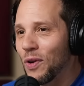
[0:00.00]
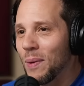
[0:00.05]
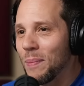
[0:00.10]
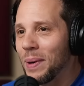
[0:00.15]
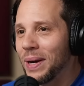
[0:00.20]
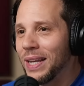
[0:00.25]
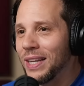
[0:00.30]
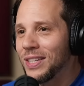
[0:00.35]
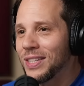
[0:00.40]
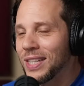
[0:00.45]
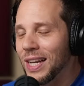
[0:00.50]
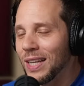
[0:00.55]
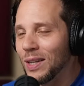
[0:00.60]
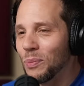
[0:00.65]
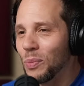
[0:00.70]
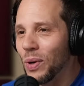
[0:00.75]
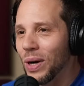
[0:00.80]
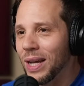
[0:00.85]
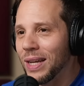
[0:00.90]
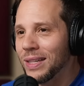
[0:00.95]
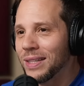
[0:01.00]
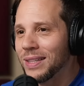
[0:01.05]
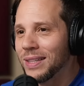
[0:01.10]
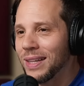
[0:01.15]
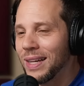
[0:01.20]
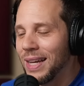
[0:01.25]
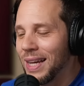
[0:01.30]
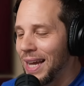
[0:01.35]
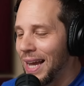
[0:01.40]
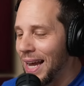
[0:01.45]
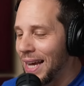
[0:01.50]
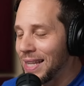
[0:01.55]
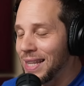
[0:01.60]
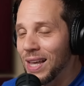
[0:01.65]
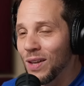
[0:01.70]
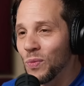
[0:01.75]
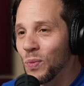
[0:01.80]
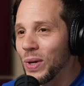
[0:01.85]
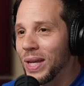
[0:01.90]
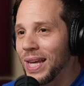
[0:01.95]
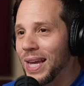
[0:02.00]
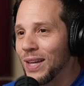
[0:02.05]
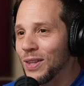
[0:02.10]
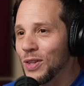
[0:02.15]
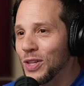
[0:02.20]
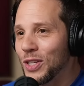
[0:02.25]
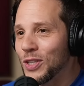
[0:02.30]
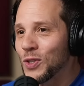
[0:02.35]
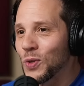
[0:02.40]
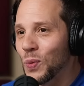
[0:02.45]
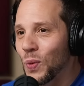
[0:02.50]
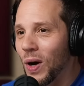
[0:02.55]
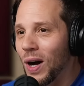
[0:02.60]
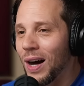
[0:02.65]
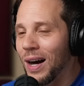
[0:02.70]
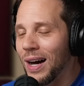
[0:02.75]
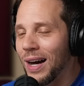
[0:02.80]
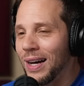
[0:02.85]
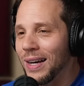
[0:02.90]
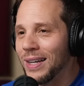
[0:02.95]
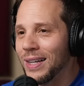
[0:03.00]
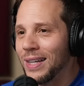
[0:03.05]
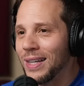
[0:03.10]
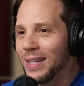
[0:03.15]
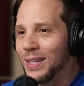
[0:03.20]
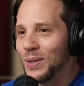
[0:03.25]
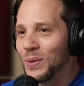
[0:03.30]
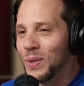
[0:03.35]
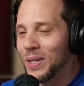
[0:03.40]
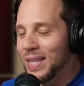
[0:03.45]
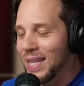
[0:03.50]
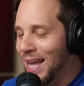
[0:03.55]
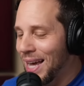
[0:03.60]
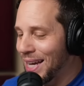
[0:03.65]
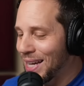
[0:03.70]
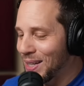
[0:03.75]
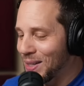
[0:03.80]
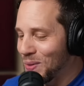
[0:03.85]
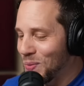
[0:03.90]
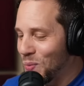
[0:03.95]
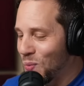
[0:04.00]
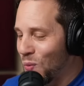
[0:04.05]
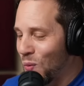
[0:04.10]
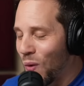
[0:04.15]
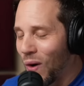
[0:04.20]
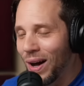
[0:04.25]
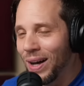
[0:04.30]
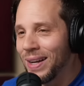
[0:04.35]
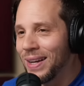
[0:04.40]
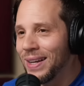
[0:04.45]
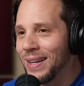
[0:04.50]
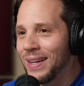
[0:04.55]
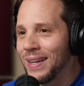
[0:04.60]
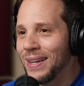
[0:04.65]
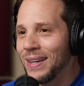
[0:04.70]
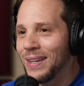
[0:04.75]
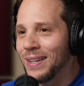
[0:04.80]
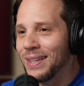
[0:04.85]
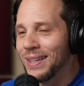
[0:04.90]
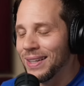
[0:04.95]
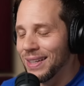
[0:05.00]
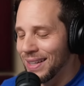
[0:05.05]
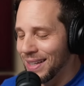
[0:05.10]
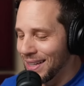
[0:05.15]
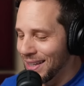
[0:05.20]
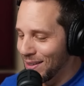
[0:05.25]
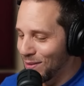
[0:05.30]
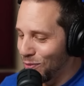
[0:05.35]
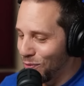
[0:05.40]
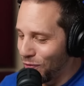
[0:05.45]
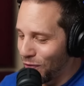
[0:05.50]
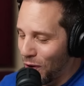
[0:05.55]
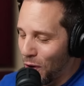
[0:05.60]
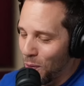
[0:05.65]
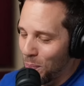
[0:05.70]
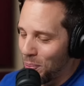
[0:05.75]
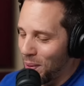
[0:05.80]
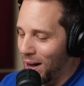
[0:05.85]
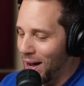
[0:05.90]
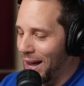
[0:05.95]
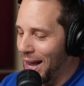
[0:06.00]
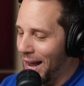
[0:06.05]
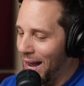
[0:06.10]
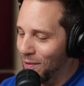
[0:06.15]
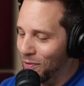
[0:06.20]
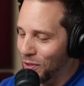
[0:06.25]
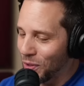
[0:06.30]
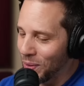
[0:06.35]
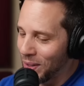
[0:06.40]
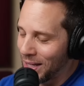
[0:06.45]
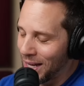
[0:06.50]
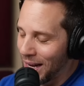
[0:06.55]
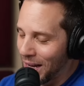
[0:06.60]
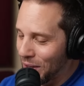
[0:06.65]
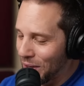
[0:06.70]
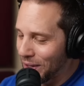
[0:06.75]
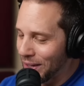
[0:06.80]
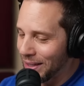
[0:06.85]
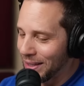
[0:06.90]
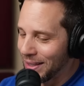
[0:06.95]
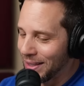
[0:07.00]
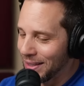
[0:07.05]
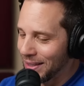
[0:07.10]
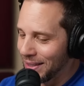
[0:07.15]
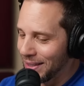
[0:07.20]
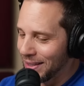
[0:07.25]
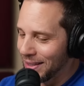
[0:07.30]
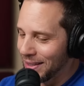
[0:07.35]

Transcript: Everybody celebrates and then we get this raw with like one God. faux pas after another.